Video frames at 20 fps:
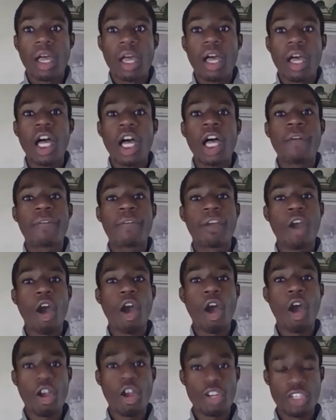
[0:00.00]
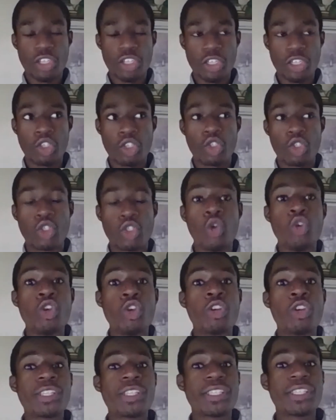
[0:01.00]
of cautions to
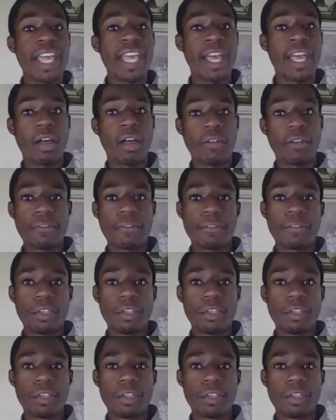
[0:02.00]
yourself,